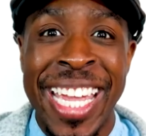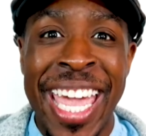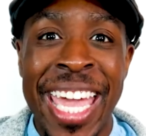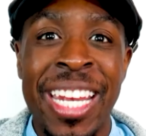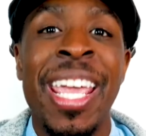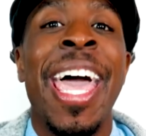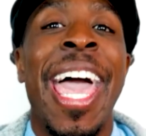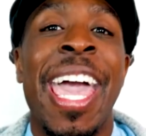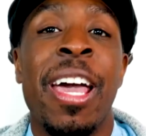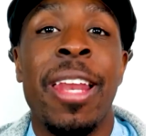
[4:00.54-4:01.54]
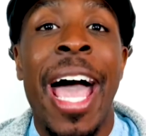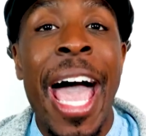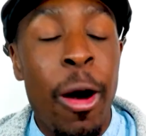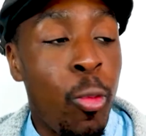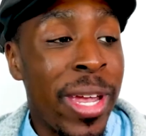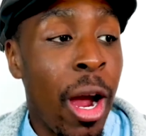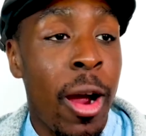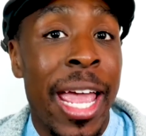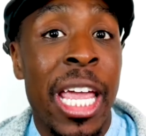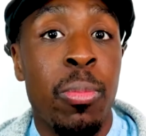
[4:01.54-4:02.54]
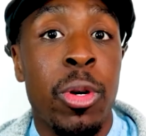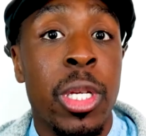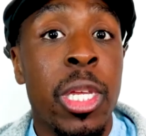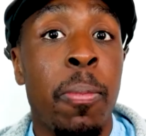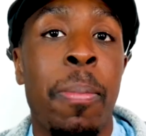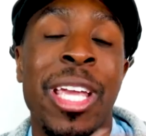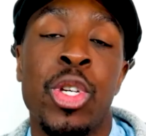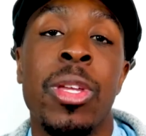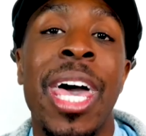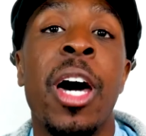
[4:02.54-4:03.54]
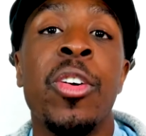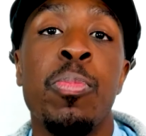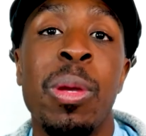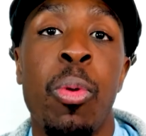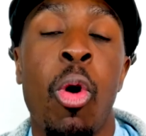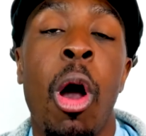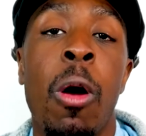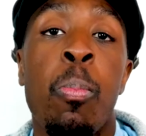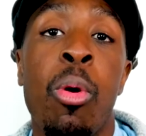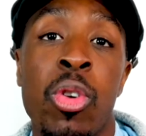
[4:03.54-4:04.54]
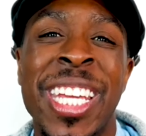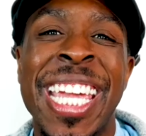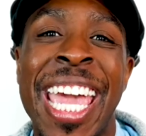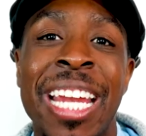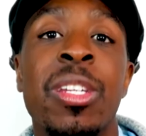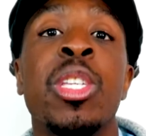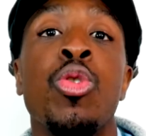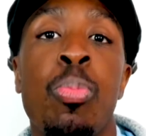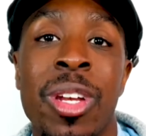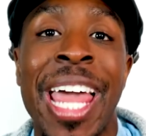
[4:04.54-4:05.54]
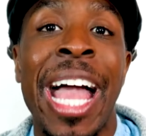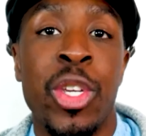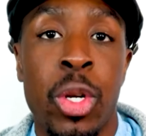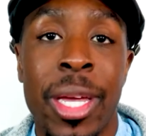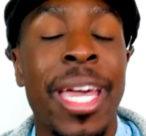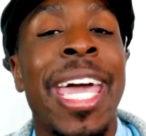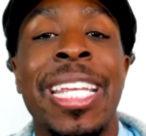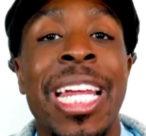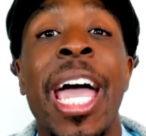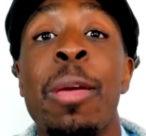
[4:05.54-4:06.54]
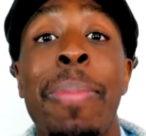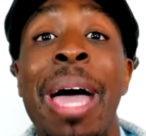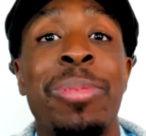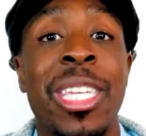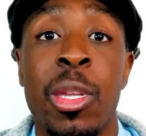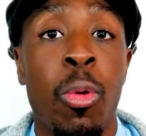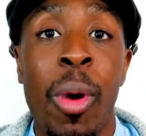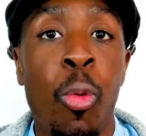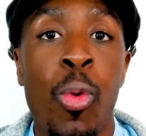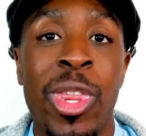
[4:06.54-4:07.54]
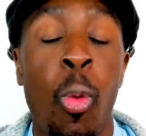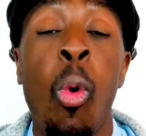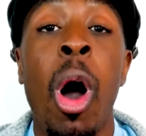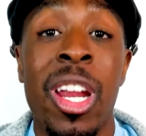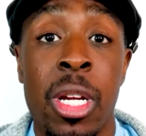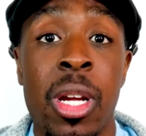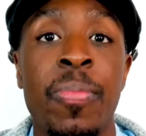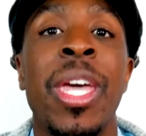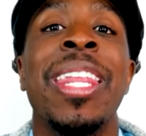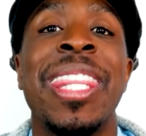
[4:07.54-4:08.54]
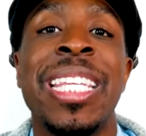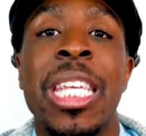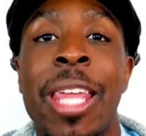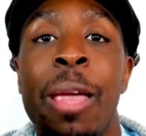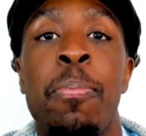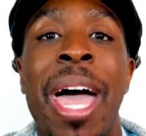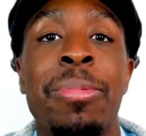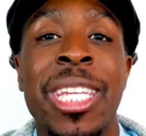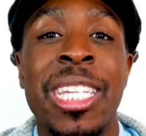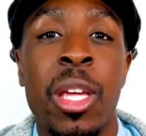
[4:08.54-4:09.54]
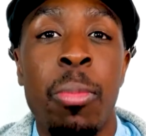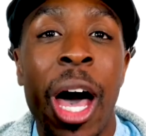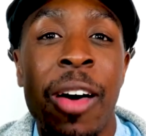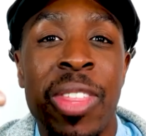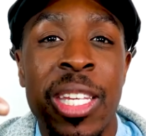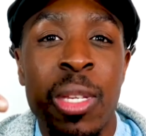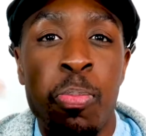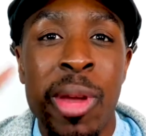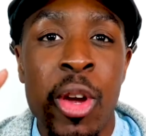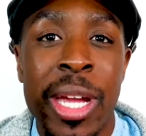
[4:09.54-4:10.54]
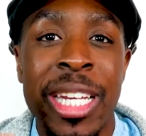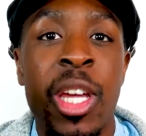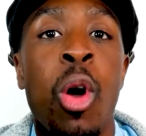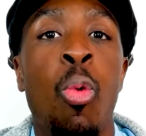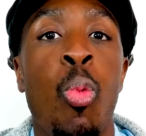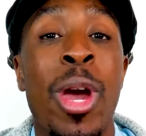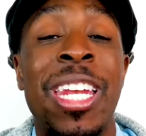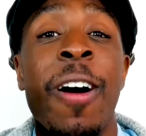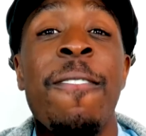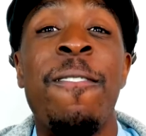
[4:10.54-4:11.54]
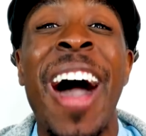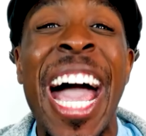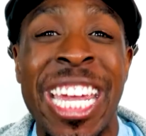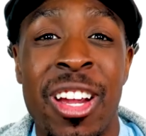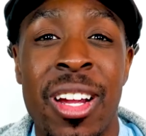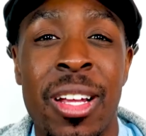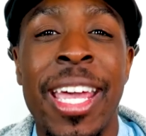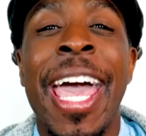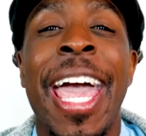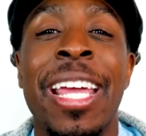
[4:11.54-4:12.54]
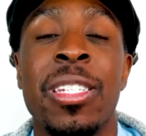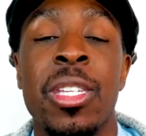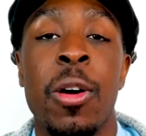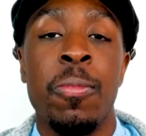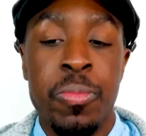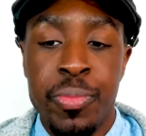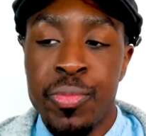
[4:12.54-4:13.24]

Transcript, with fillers: again, and we are able to make sure that other people are born again supernaturally. It's not a baptism with water. This is a baptism of the Spirit with fire. And so